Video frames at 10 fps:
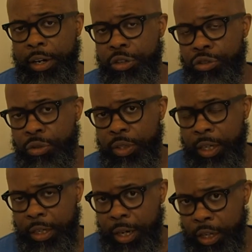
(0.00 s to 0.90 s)
and true
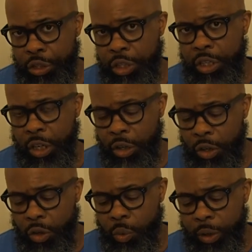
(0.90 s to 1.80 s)
technology,
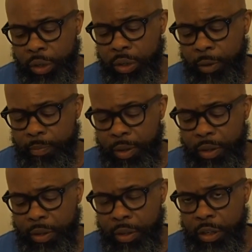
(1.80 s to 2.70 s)
along with
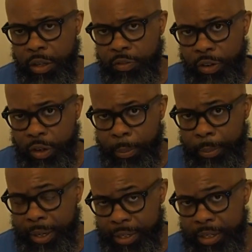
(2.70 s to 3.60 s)
the very
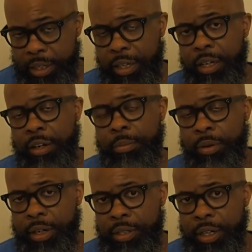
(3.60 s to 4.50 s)
best
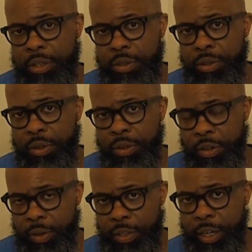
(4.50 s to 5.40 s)
processor
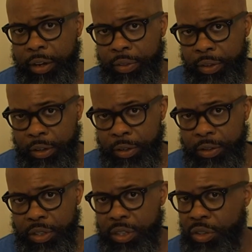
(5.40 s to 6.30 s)
there is out there,
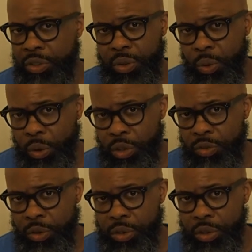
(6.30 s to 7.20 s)
6 cores
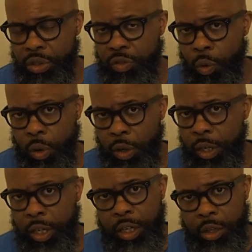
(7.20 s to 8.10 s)
versus 4,
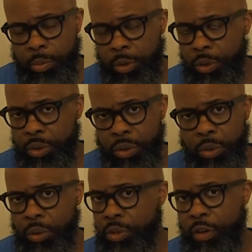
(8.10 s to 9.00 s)
blows the
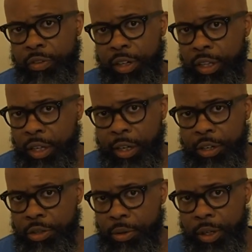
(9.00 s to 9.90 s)
doors off anything
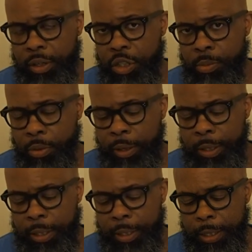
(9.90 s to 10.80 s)
Android at this point.
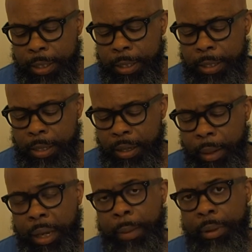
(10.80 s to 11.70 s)

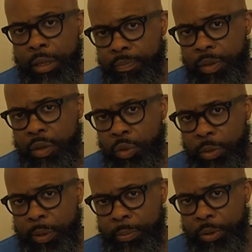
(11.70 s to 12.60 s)
I'm happy
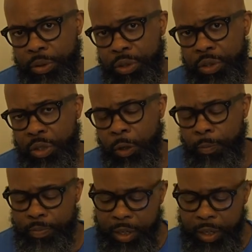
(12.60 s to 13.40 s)
with my purchase. So